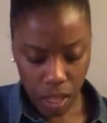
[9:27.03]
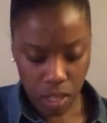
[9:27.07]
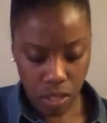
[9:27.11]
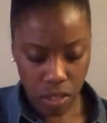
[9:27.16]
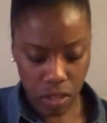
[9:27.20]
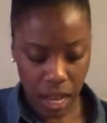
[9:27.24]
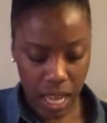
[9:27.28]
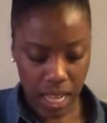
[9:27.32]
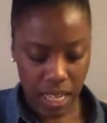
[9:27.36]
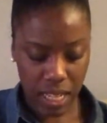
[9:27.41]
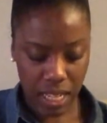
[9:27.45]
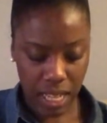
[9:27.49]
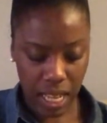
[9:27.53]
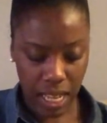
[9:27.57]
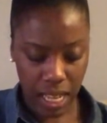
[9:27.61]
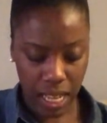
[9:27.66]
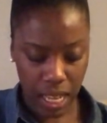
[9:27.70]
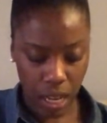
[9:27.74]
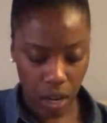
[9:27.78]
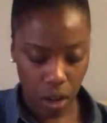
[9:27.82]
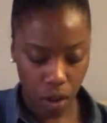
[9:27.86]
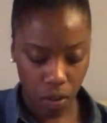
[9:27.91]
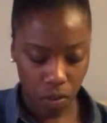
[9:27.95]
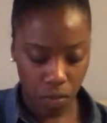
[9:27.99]
so I had to,
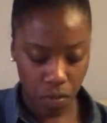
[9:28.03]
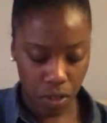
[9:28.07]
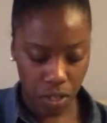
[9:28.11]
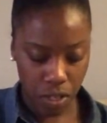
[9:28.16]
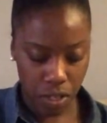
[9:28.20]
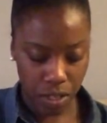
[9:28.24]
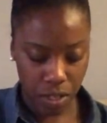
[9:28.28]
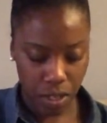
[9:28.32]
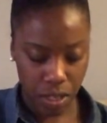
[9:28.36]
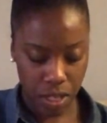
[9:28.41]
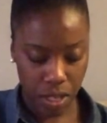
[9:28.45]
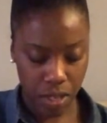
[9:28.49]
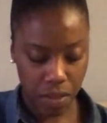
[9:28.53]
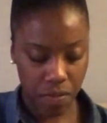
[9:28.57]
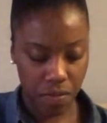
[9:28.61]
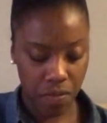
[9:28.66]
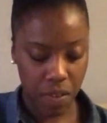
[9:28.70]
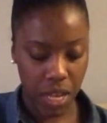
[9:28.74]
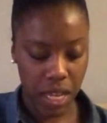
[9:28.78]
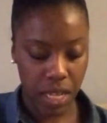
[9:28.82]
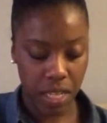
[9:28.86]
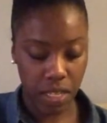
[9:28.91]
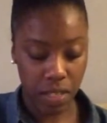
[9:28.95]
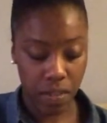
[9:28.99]
like, get over the
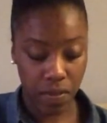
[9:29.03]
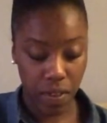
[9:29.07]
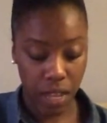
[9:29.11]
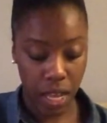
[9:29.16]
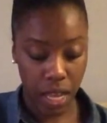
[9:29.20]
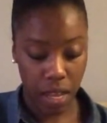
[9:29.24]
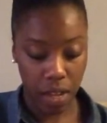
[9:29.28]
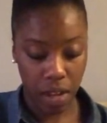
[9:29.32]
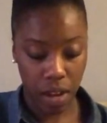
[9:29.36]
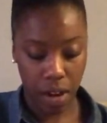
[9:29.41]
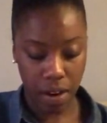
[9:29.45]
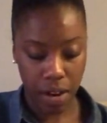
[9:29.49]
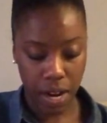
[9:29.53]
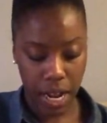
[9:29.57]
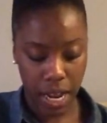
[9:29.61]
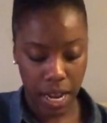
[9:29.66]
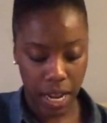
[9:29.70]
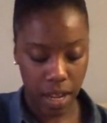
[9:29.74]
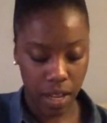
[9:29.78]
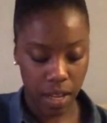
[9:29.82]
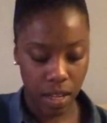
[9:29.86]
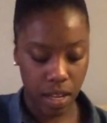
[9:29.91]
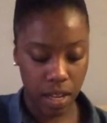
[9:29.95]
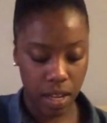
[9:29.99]
phase of, like, all
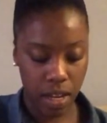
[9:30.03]
right,